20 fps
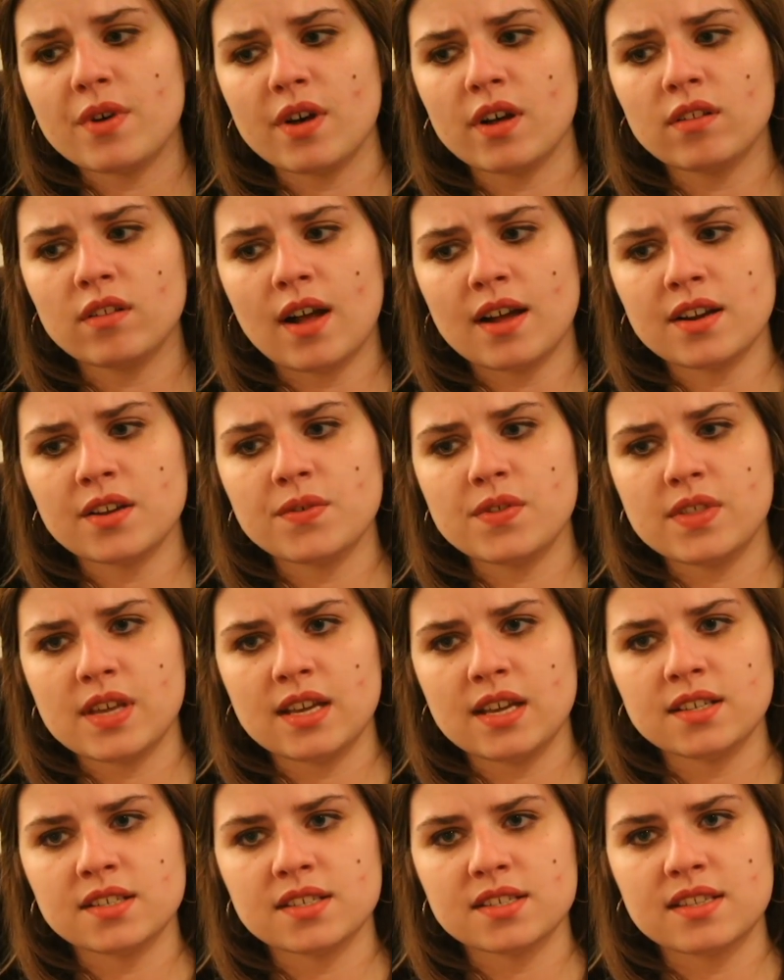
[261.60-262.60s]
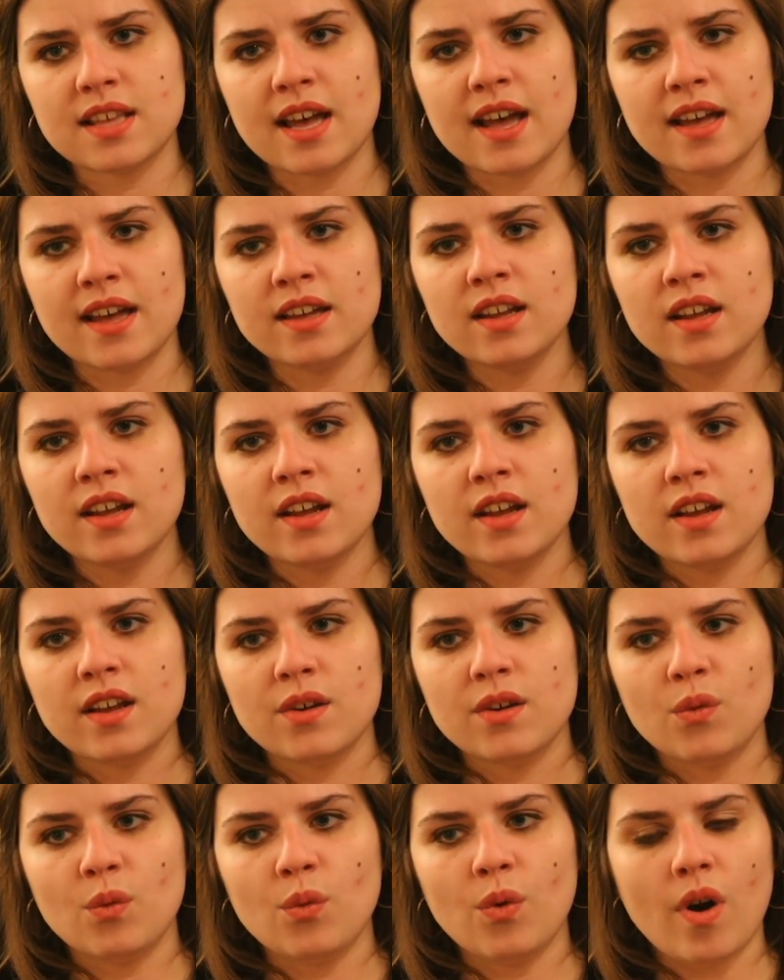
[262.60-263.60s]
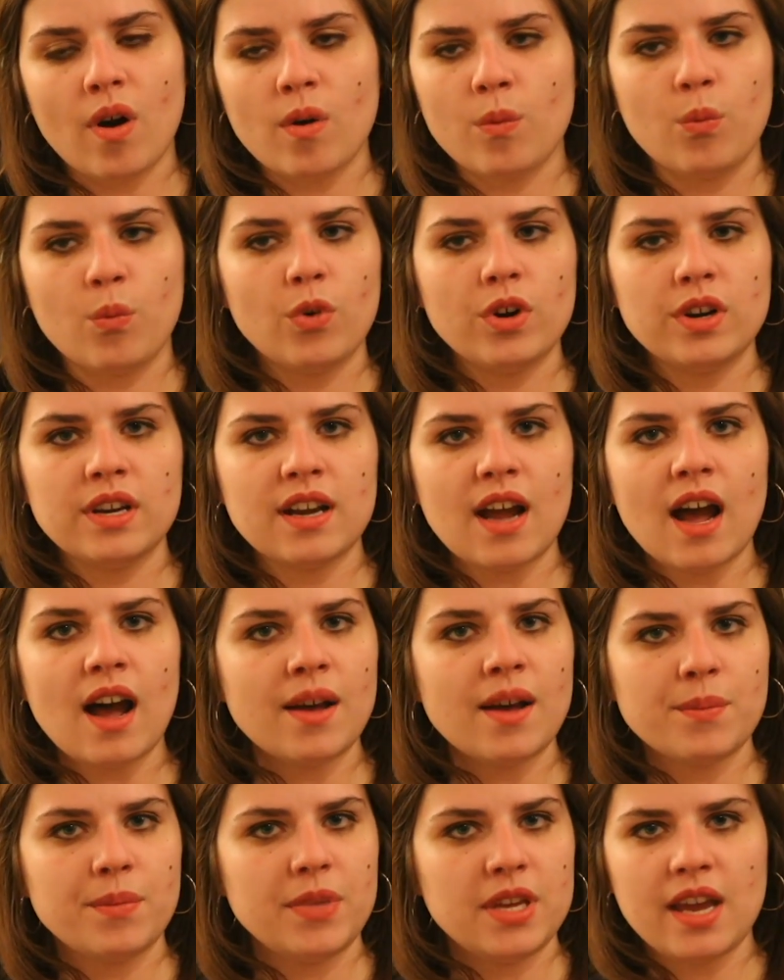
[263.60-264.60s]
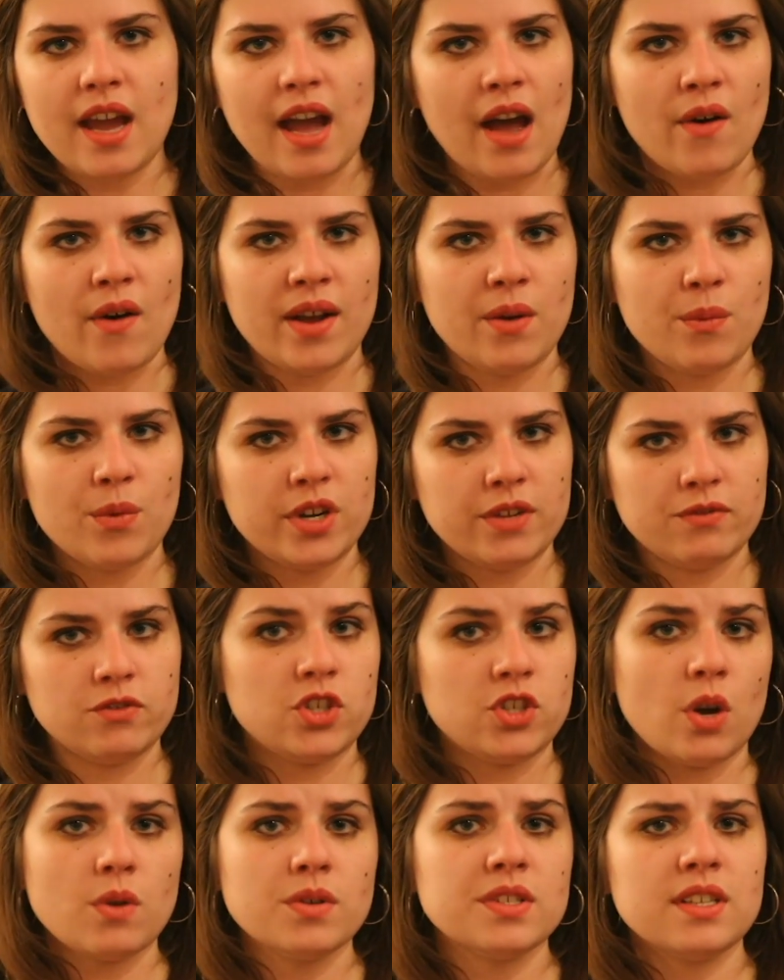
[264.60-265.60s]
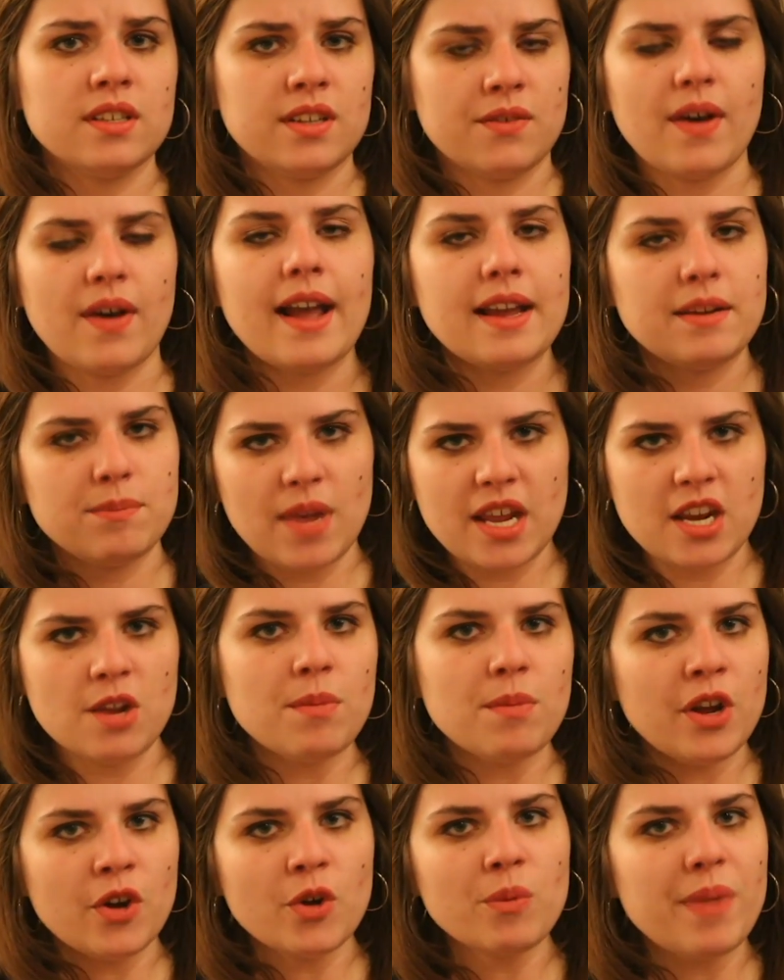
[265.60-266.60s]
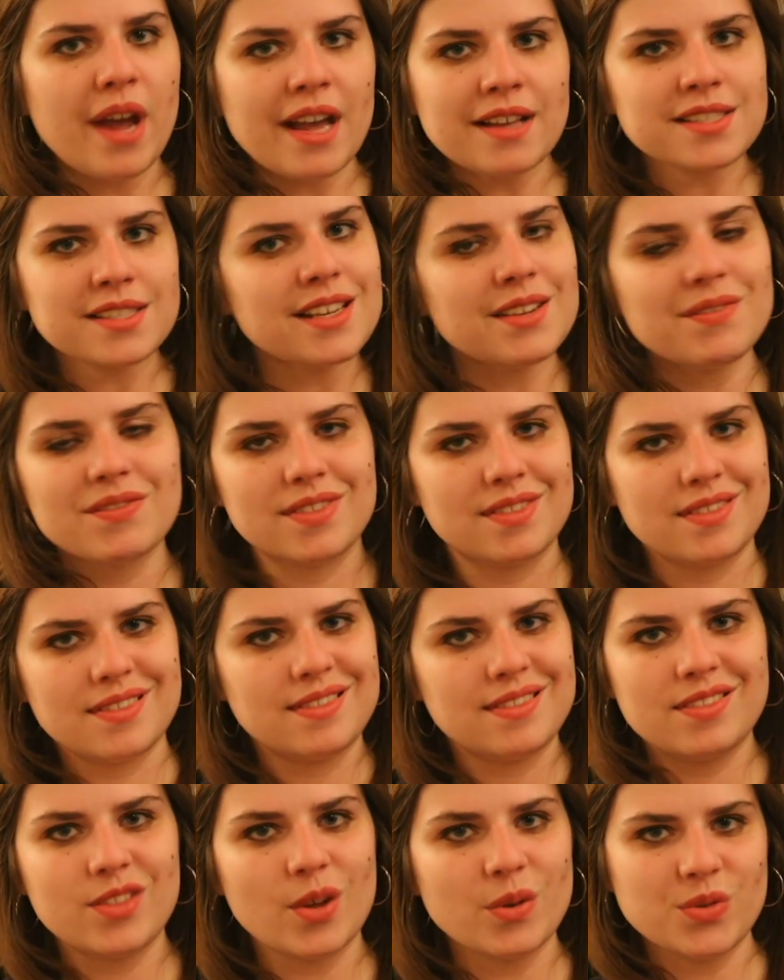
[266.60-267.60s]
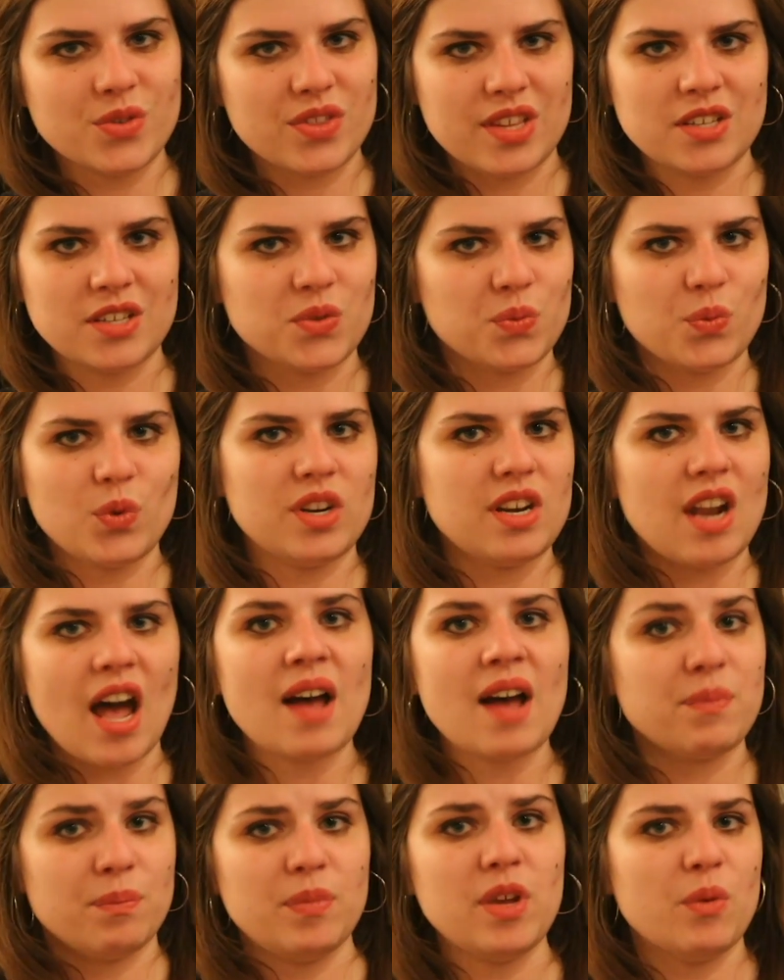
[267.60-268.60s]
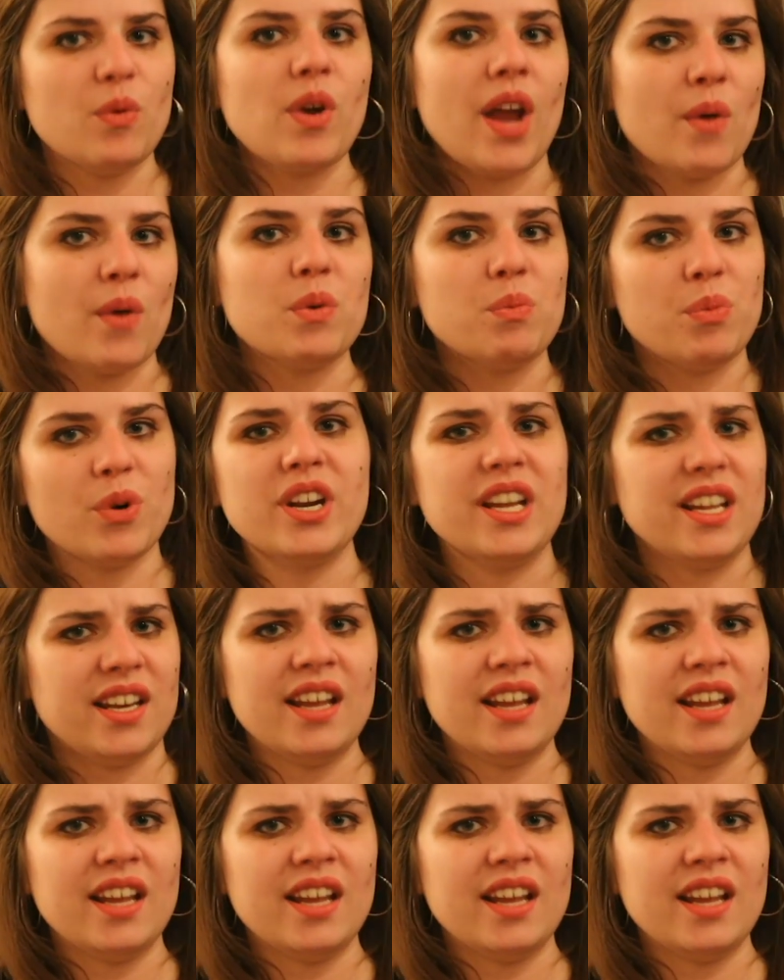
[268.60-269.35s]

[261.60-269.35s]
a lot of things that would not be how I would have chosen if I had made it my own past life. Those things would not be what I would put in